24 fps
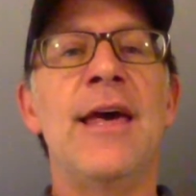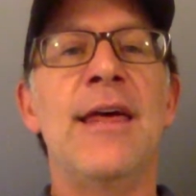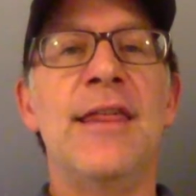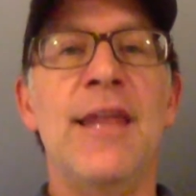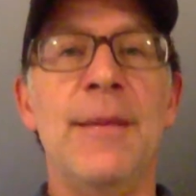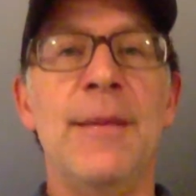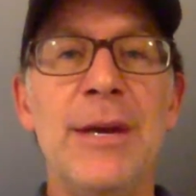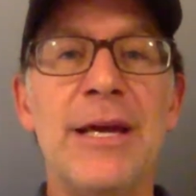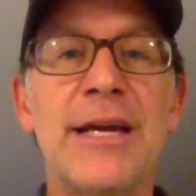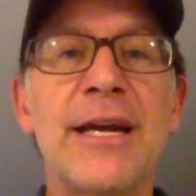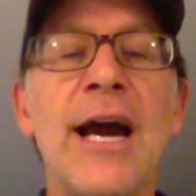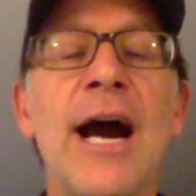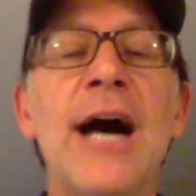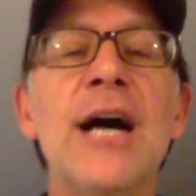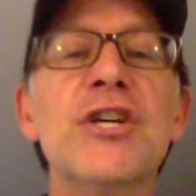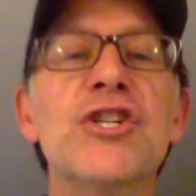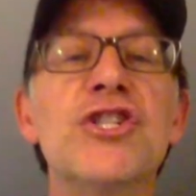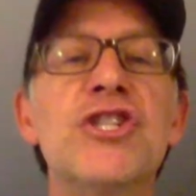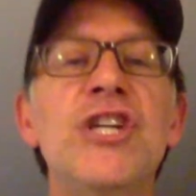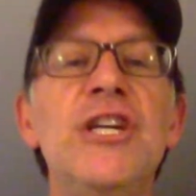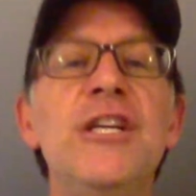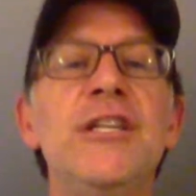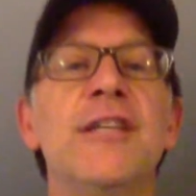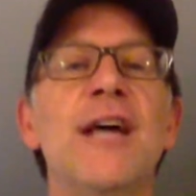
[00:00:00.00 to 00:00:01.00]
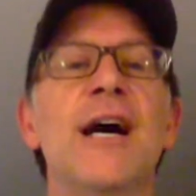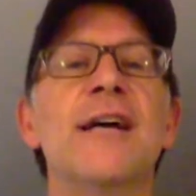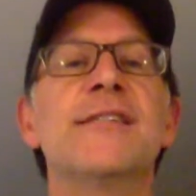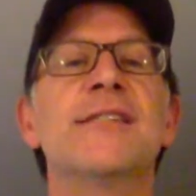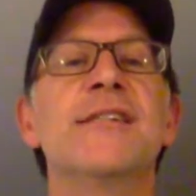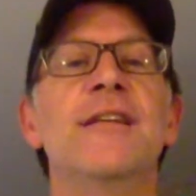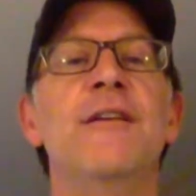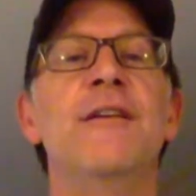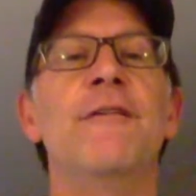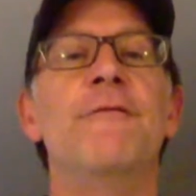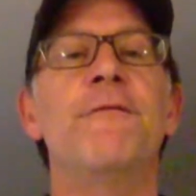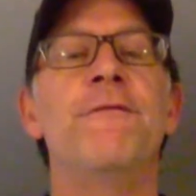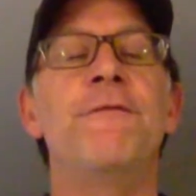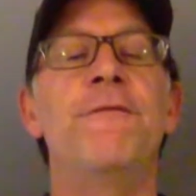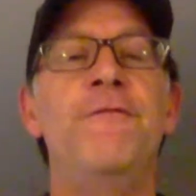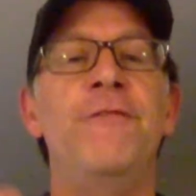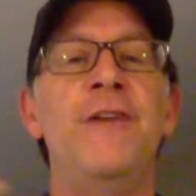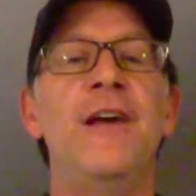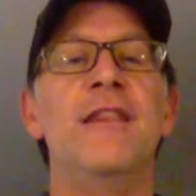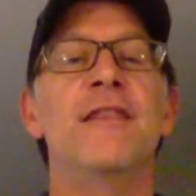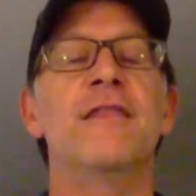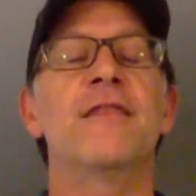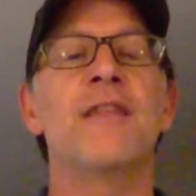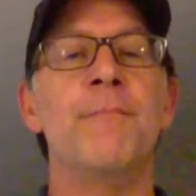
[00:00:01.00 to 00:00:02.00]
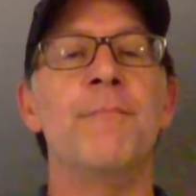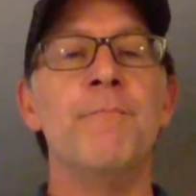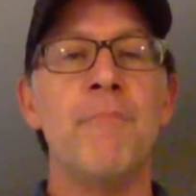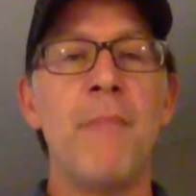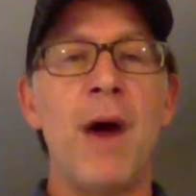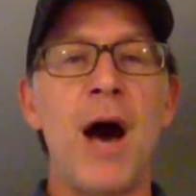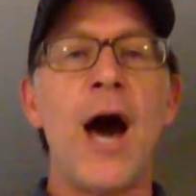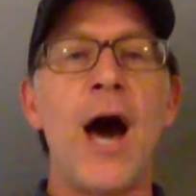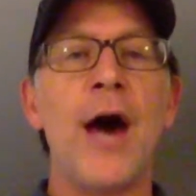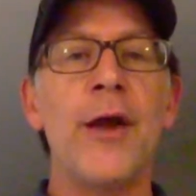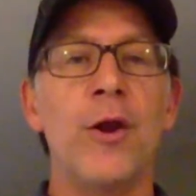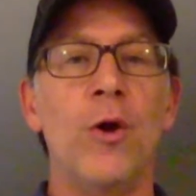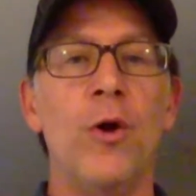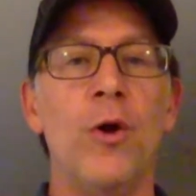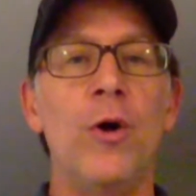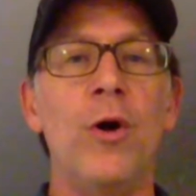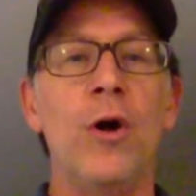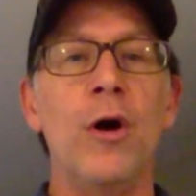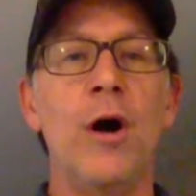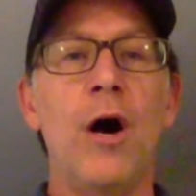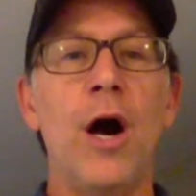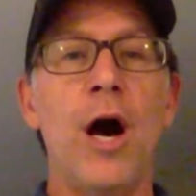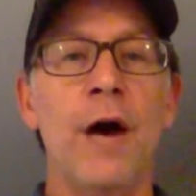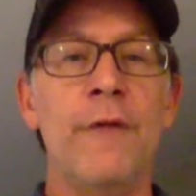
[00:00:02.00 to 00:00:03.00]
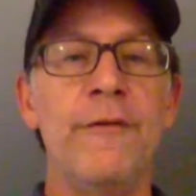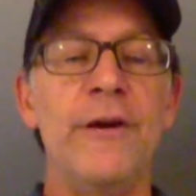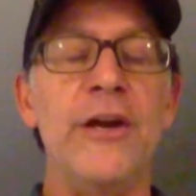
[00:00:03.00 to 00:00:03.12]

that because she doesn't fit the model of